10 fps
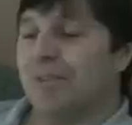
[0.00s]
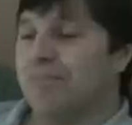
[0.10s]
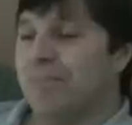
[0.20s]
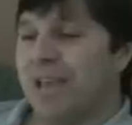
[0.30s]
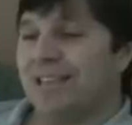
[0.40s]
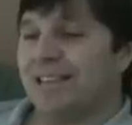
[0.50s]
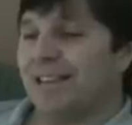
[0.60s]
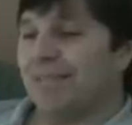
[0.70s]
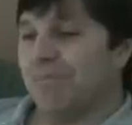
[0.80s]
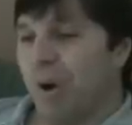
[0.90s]
your
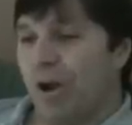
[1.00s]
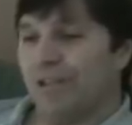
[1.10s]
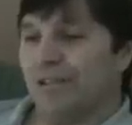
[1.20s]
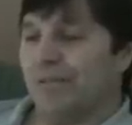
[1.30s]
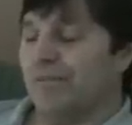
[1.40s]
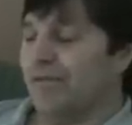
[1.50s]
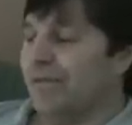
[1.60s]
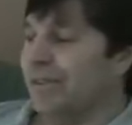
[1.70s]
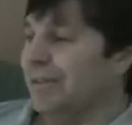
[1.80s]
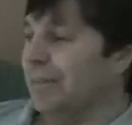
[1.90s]
basic monster
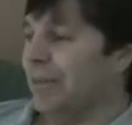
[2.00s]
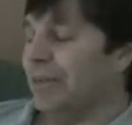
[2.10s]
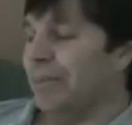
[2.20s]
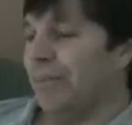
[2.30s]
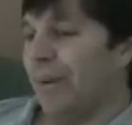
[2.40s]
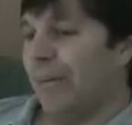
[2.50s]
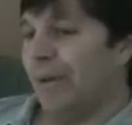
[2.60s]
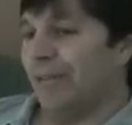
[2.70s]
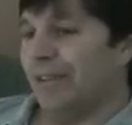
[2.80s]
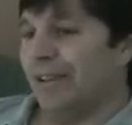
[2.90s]
movie about the
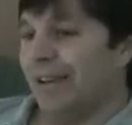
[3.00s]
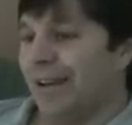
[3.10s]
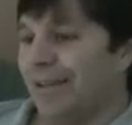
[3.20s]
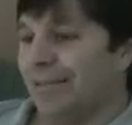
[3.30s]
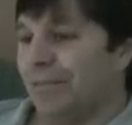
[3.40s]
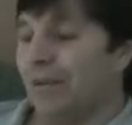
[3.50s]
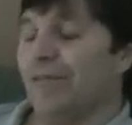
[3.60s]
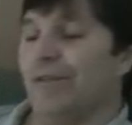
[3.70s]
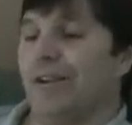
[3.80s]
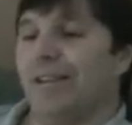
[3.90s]

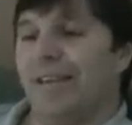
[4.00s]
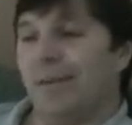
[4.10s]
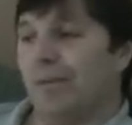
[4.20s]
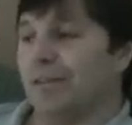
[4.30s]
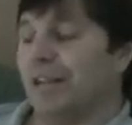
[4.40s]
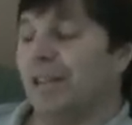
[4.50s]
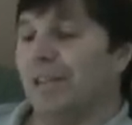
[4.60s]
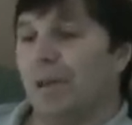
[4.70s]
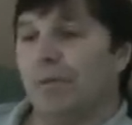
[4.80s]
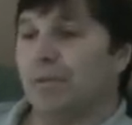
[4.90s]
Bigfoot, and it was
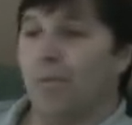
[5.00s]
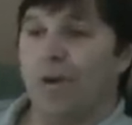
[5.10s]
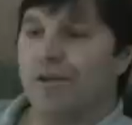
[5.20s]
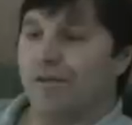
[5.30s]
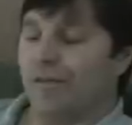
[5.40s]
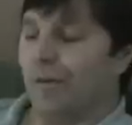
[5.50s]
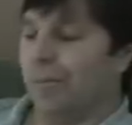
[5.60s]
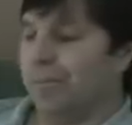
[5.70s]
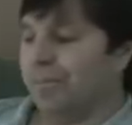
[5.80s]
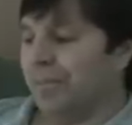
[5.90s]

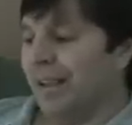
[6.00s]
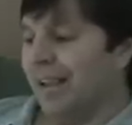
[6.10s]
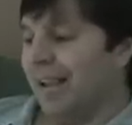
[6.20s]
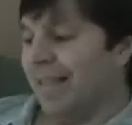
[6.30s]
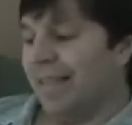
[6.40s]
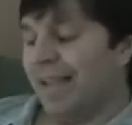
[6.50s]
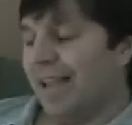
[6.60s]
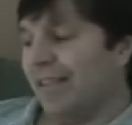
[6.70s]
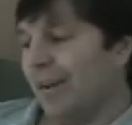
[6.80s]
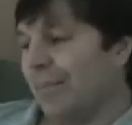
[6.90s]
wonderful. And then I
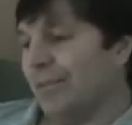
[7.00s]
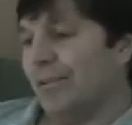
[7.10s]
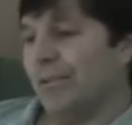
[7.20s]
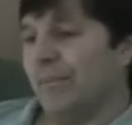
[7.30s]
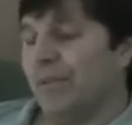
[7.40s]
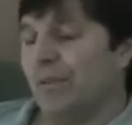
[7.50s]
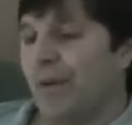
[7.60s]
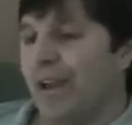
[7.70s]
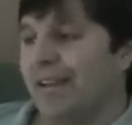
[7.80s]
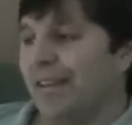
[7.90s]
had the opportunity to meet
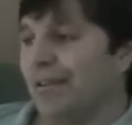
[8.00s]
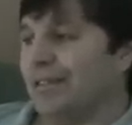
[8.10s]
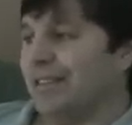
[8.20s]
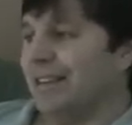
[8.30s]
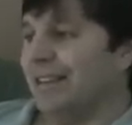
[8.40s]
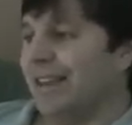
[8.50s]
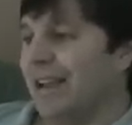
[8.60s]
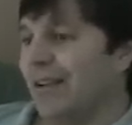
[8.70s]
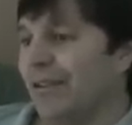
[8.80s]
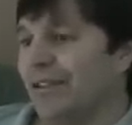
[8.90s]
Ryan out in San
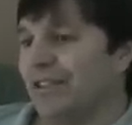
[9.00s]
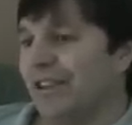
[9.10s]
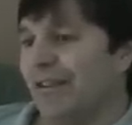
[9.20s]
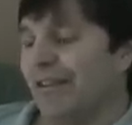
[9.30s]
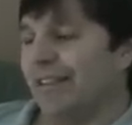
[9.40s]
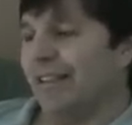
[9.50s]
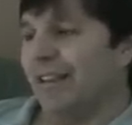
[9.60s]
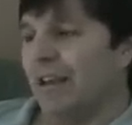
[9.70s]
Diego this year, and